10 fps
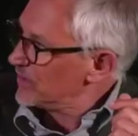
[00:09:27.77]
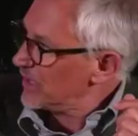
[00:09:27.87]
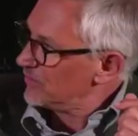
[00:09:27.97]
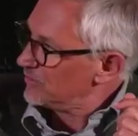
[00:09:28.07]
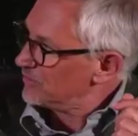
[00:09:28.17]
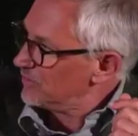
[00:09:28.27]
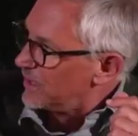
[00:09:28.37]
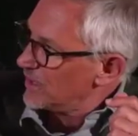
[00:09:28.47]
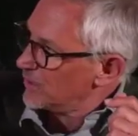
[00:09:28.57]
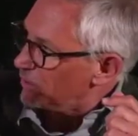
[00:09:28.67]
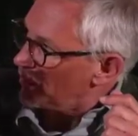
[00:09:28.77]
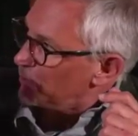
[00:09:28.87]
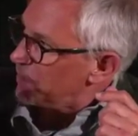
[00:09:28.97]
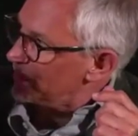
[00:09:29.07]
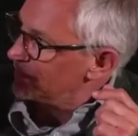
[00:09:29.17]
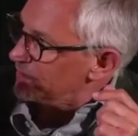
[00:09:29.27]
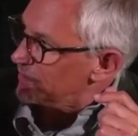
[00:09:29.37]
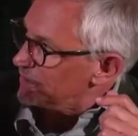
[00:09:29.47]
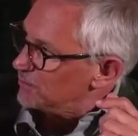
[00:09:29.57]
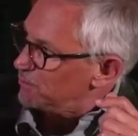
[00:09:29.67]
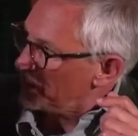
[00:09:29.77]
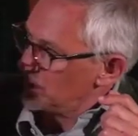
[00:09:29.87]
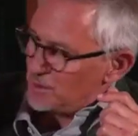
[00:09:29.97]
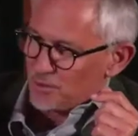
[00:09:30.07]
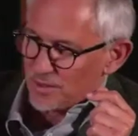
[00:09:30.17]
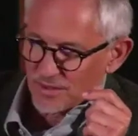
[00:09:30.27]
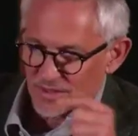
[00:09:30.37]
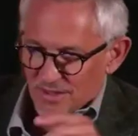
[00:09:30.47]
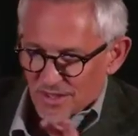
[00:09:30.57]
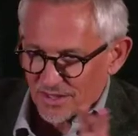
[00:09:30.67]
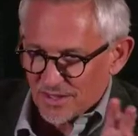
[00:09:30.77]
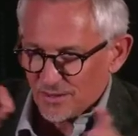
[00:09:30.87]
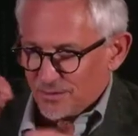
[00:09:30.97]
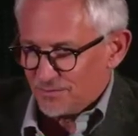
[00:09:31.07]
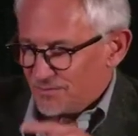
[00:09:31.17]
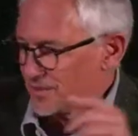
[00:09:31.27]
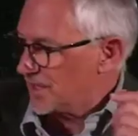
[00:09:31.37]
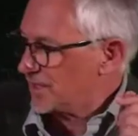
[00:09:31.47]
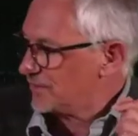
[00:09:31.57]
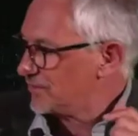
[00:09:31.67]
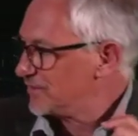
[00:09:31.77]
have my little comment and a balloon, and there's nice little kind of